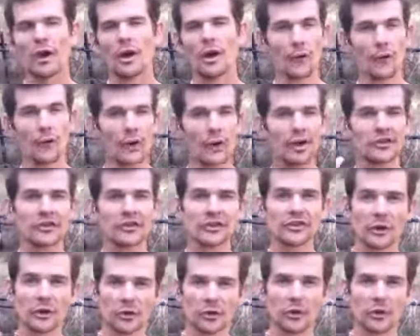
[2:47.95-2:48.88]
I've already done
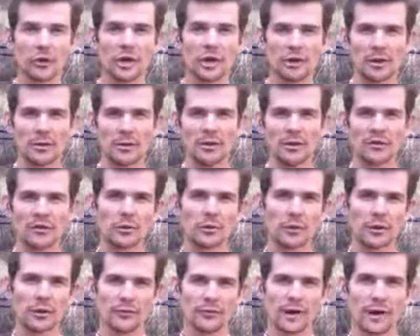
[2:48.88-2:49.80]
620 kilometres in
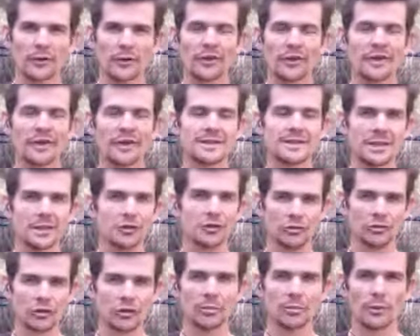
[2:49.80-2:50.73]
24 hours in a, in a
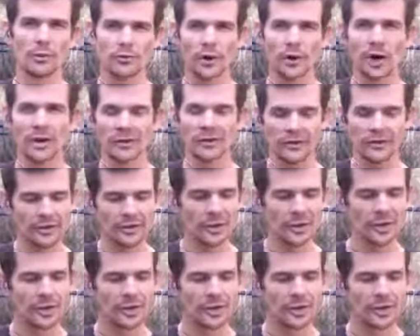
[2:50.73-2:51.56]
group of riders.